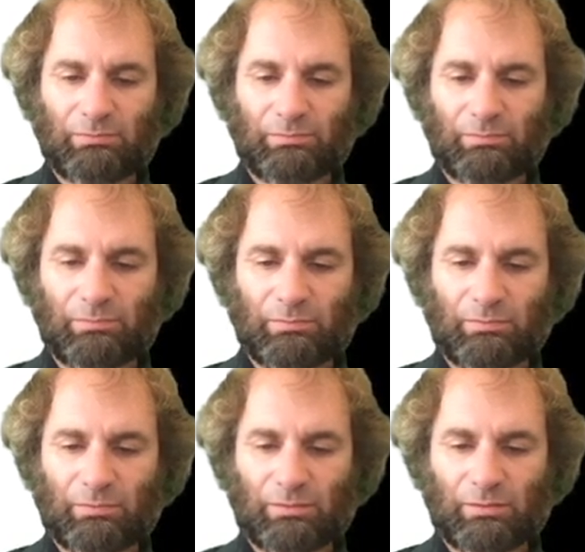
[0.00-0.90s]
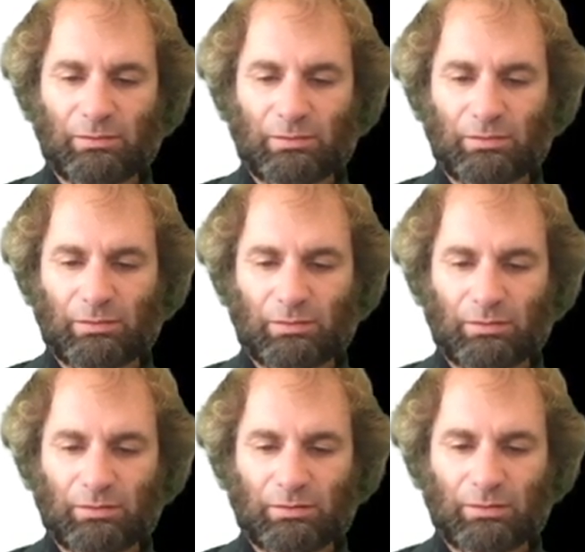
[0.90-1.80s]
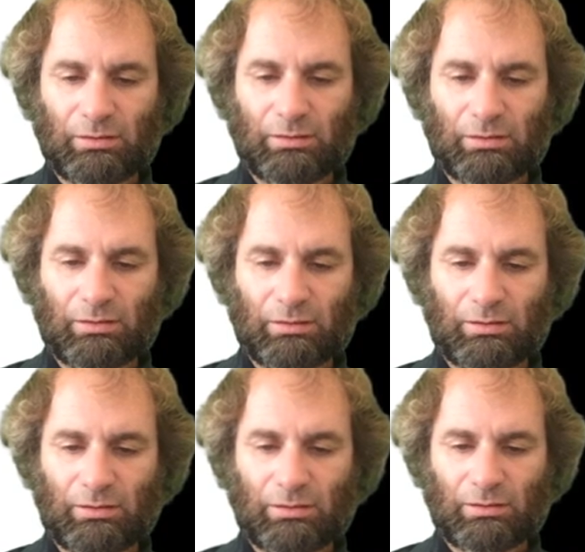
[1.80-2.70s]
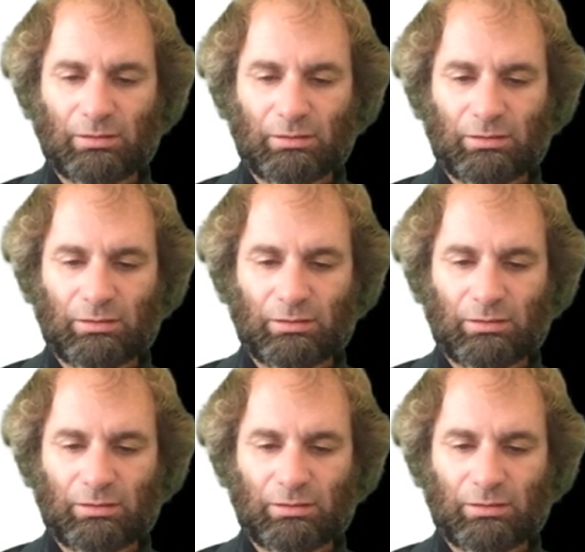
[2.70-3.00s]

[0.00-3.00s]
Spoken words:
Nobody speaks.